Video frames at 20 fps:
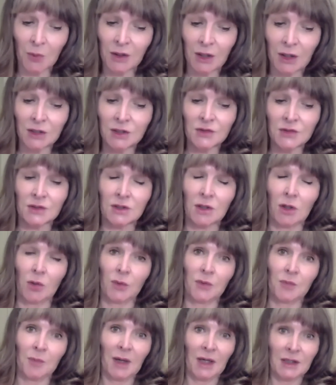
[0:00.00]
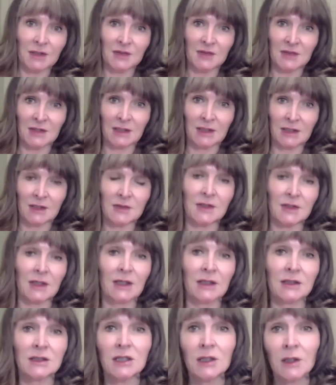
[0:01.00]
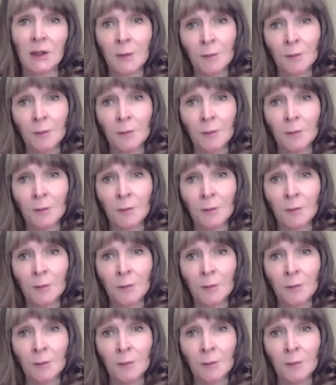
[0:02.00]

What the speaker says: we're going to start with Pisces. And